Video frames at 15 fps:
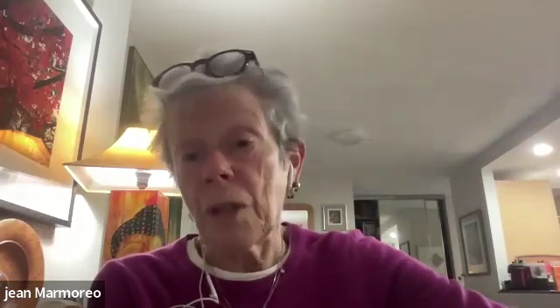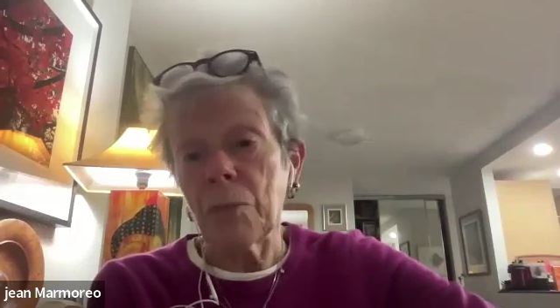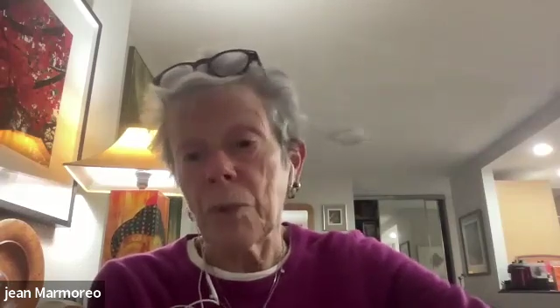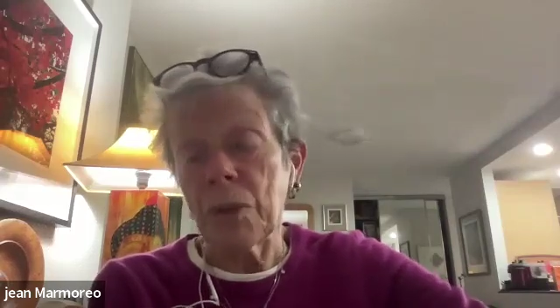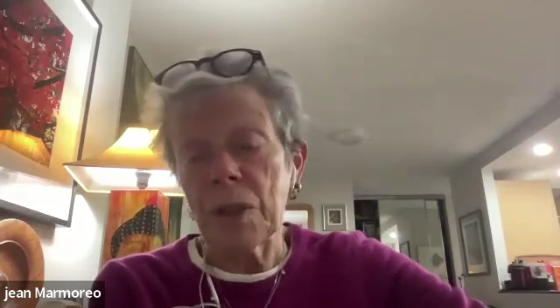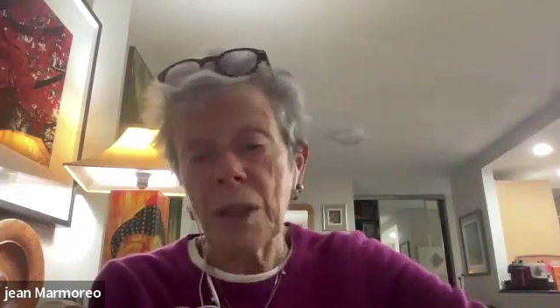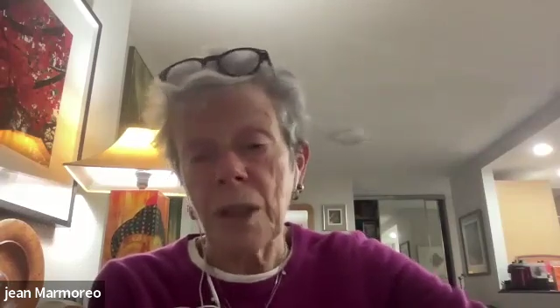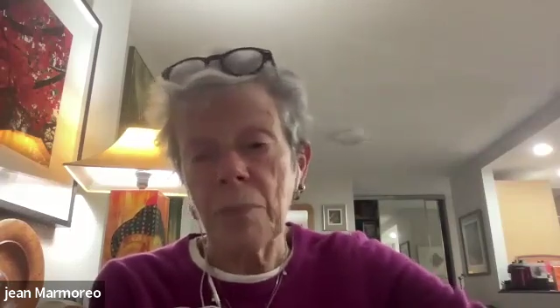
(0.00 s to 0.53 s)

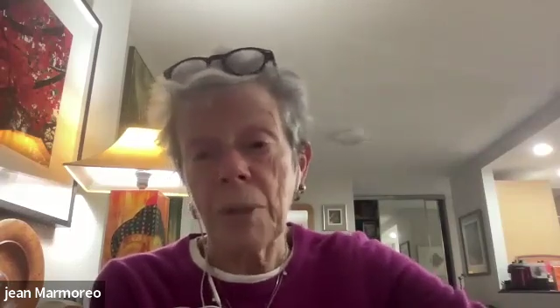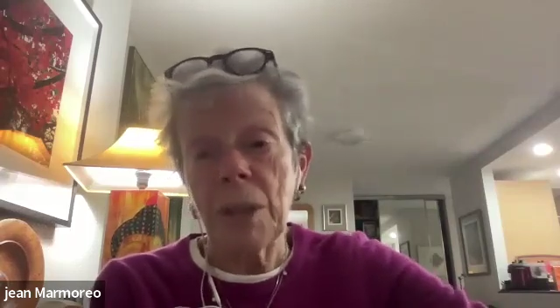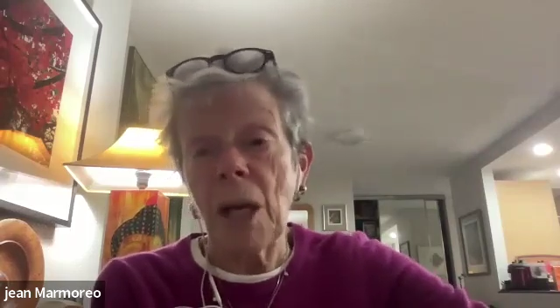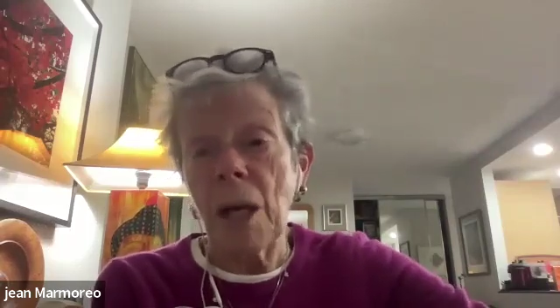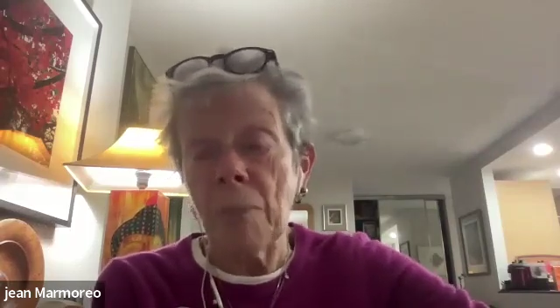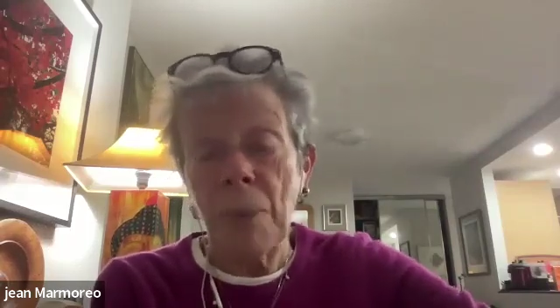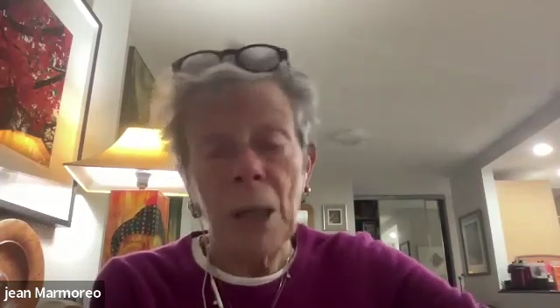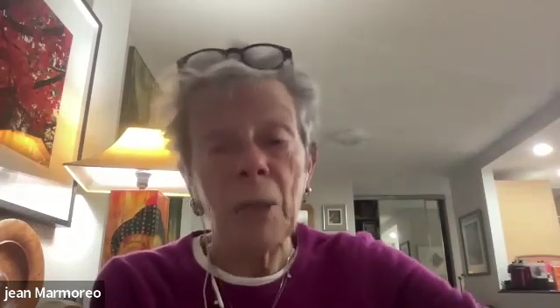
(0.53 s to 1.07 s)
with somebody
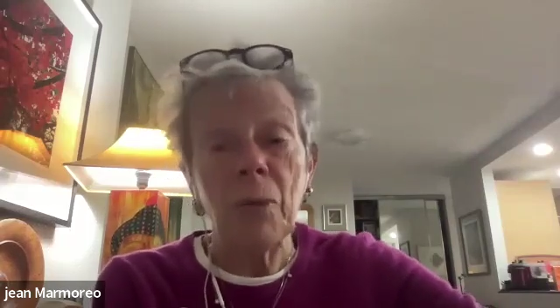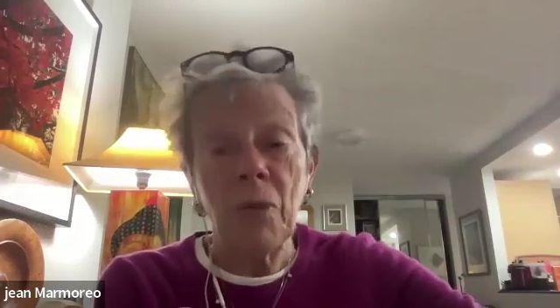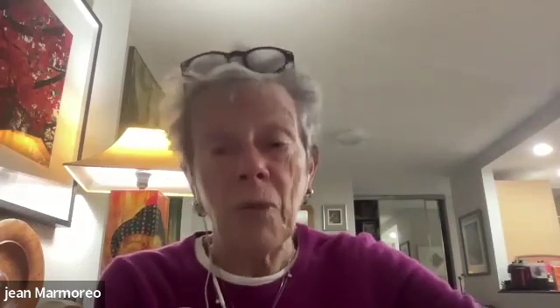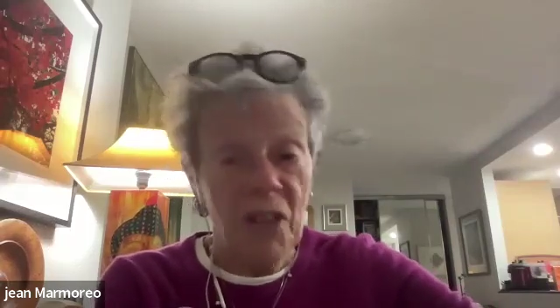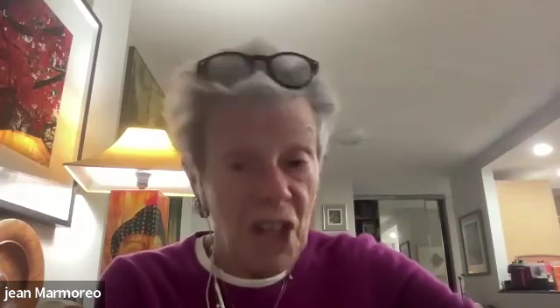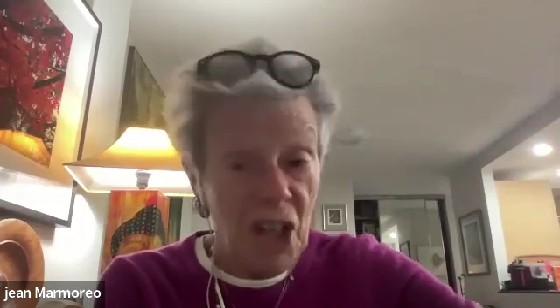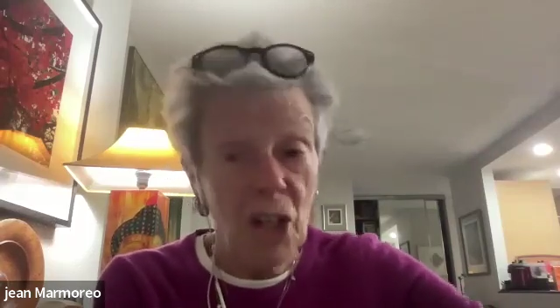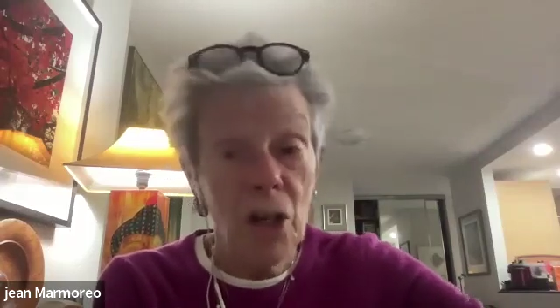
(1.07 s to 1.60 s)
about
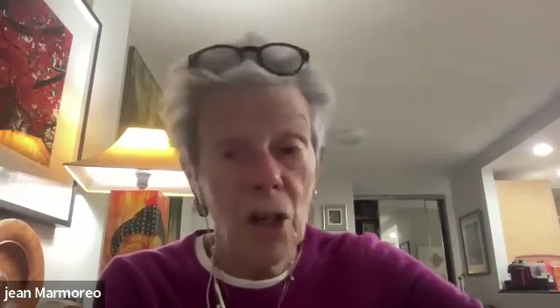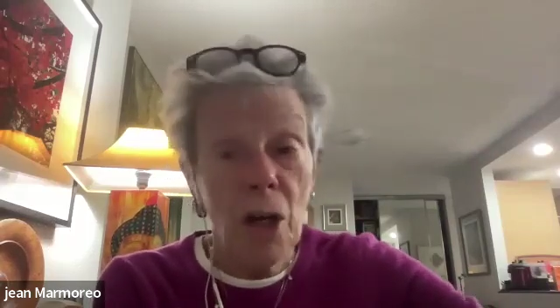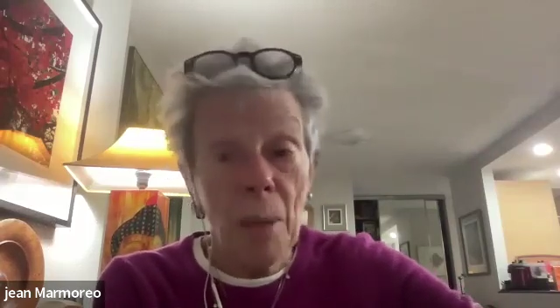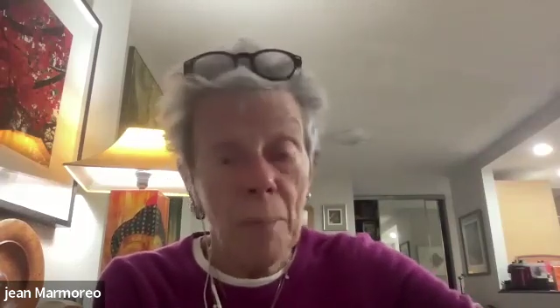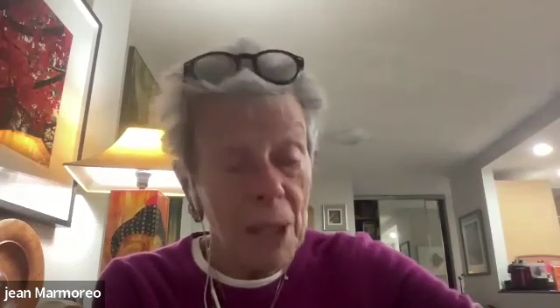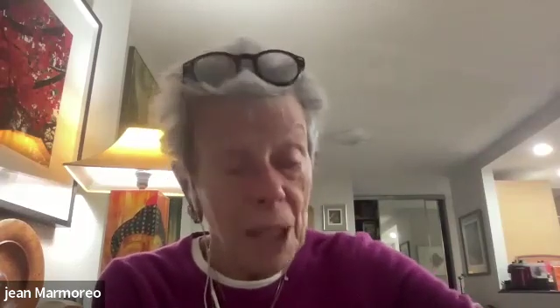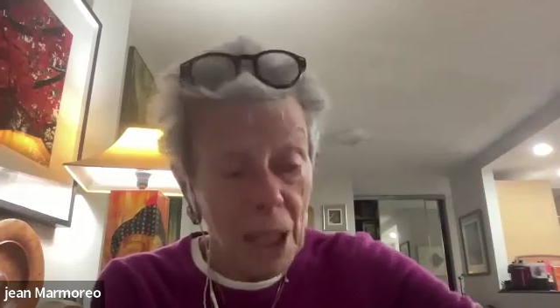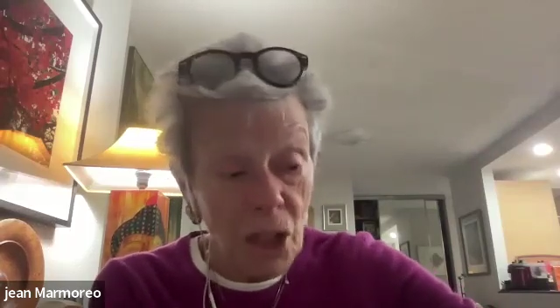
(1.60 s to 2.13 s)
their
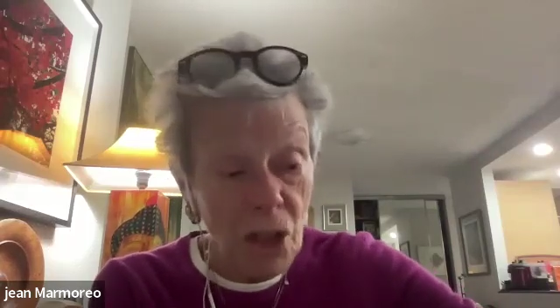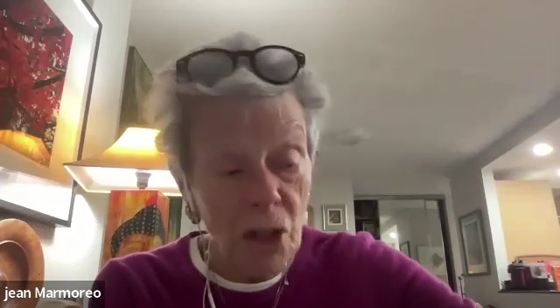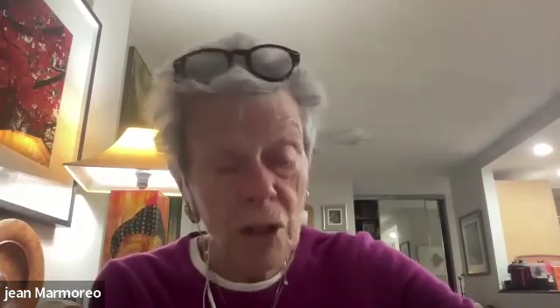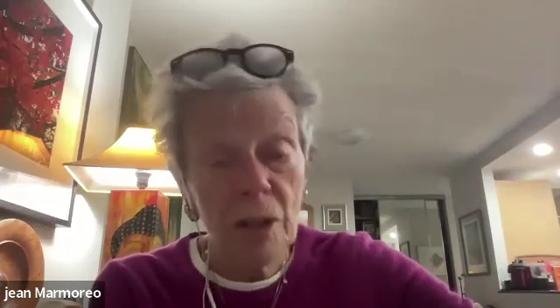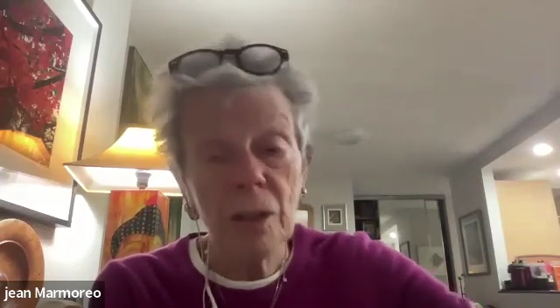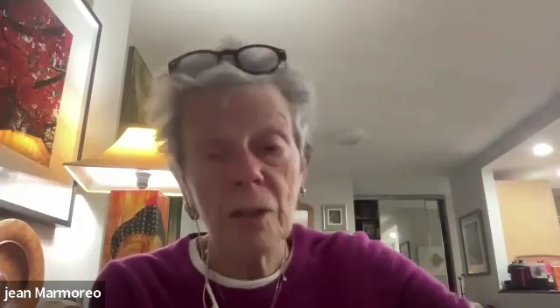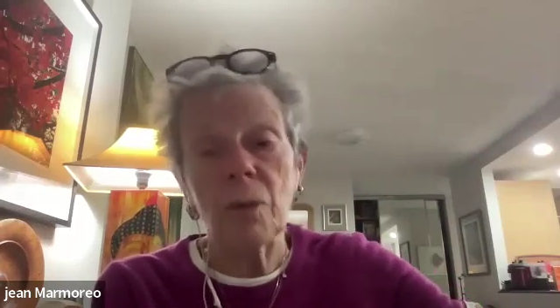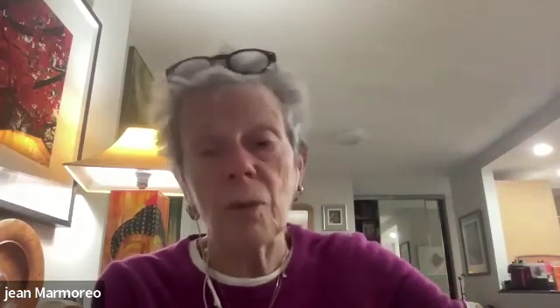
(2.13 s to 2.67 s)

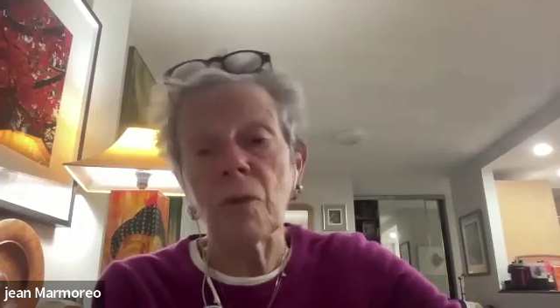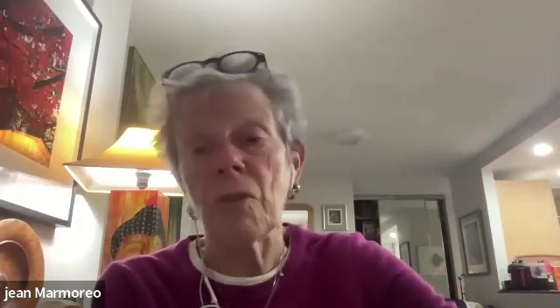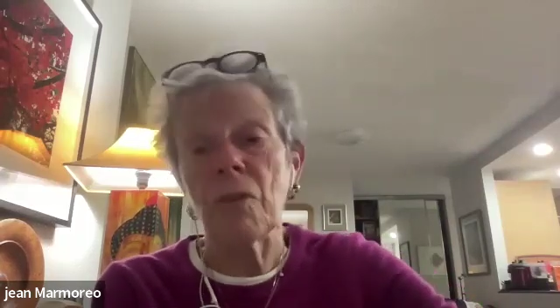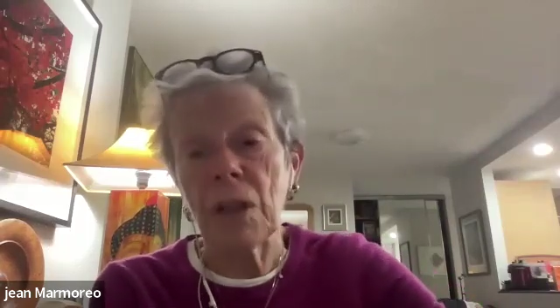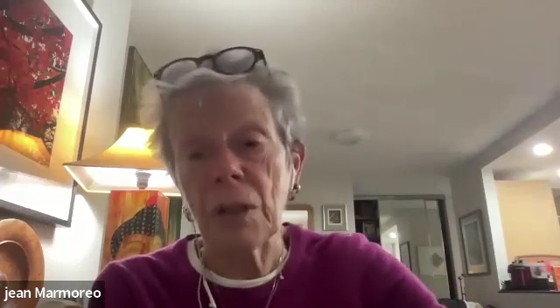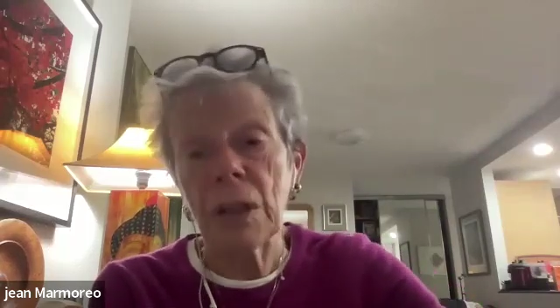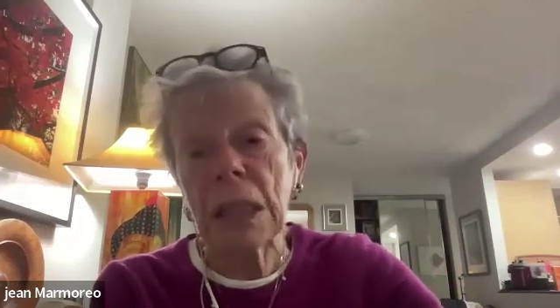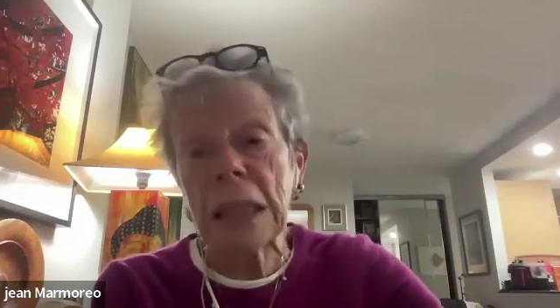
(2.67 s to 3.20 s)
patient or
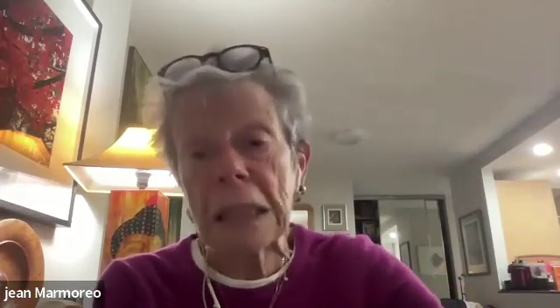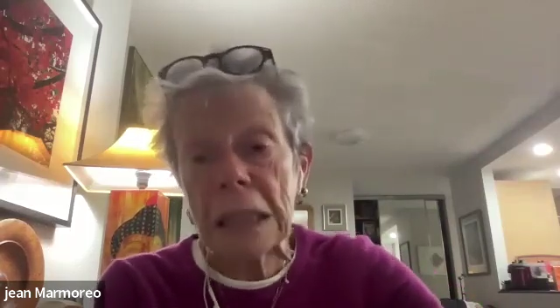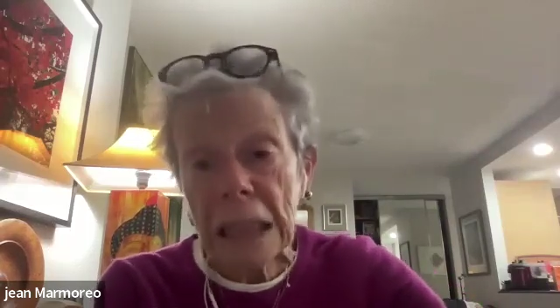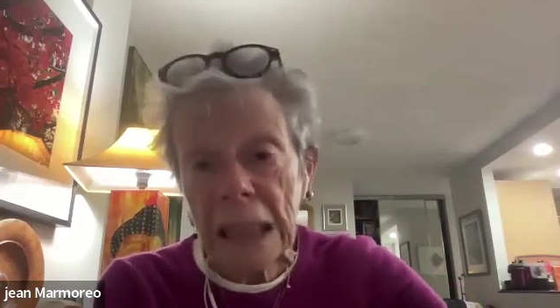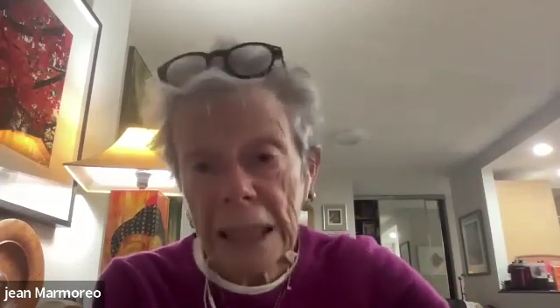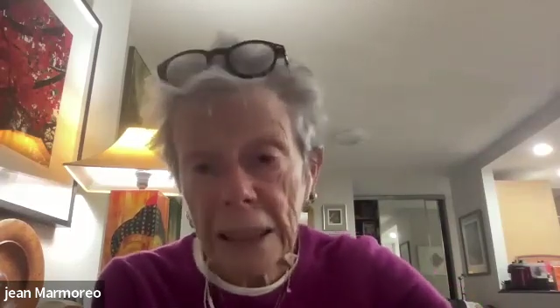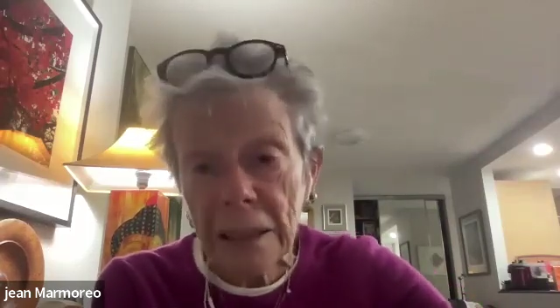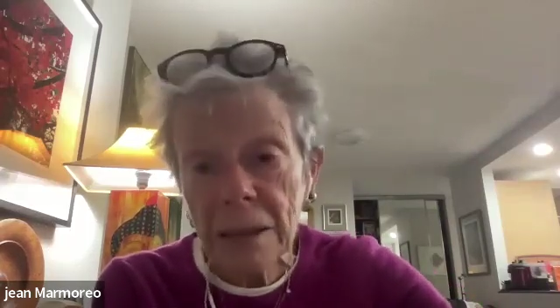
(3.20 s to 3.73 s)
their
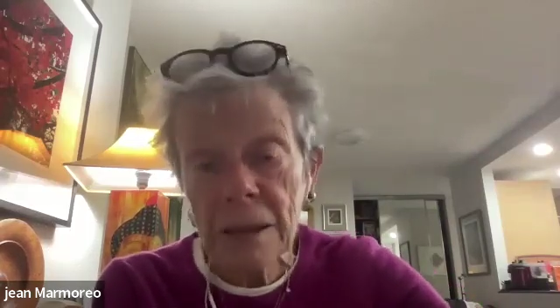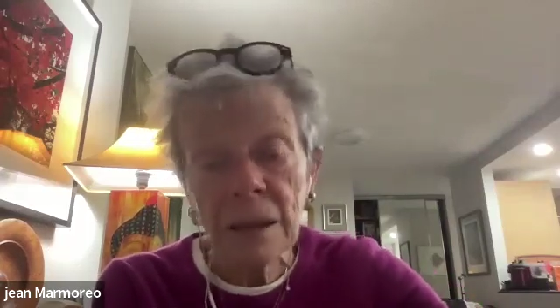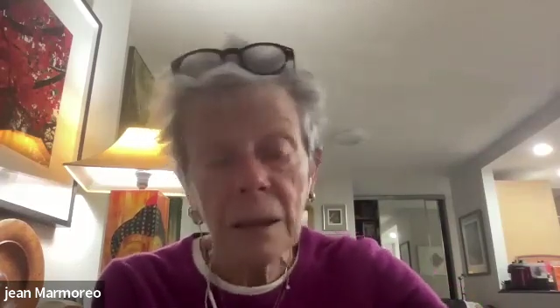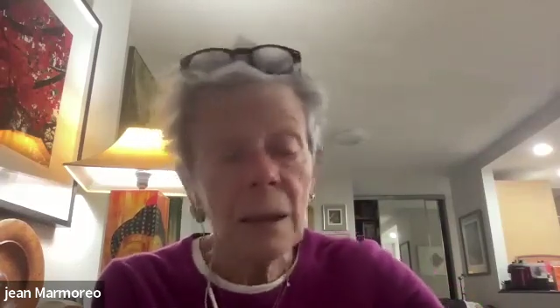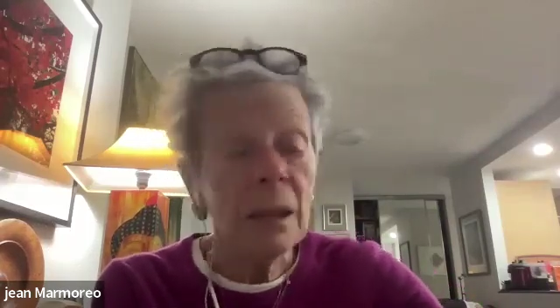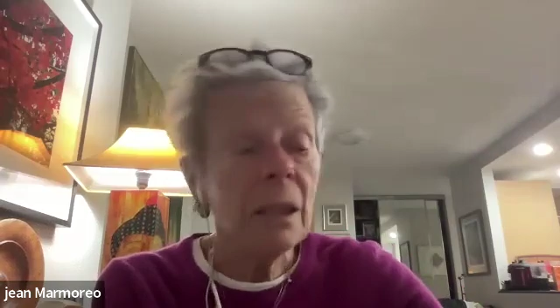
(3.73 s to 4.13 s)
client,